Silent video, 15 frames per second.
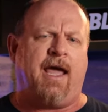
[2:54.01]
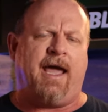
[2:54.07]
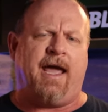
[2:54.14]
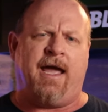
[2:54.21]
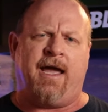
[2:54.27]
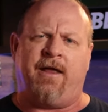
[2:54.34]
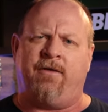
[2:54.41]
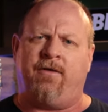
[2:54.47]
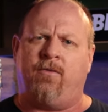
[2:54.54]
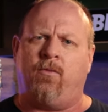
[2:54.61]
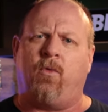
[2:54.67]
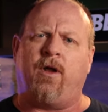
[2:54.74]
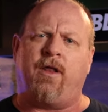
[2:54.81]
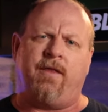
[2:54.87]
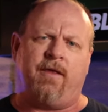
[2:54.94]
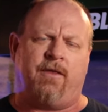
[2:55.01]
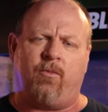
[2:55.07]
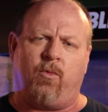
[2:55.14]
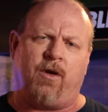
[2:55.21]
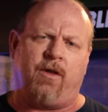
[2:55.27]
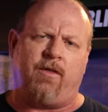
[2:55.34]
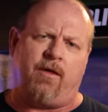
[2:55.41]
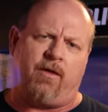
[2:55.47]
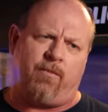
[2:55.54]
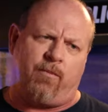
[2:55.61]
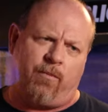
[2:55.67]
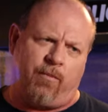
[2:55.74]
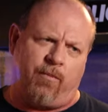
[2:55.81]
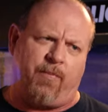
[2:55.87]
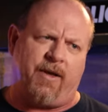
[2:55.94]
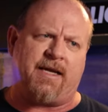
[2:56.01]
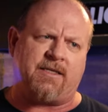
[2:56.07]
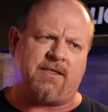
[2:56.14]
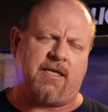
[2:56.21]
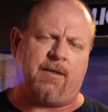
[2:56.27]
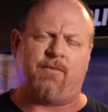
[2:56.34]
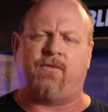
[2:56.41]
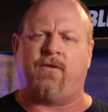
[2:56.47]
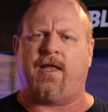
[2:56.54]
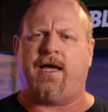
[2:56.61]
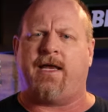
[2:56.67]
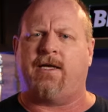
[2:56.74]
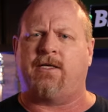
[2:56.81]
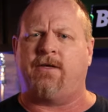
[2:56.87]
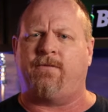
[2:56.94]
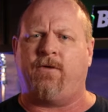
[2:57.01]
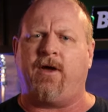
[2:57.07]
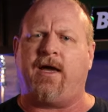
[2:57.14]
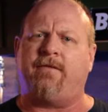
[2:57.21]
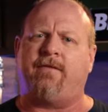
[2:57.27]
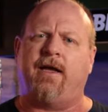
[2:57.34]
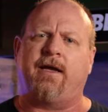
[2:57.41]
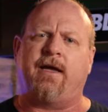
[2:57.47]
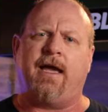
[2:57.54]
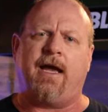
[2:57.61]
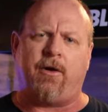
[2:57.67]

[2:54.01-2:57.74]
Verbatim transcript: And one of the one of the biggest tips for that is if you have like an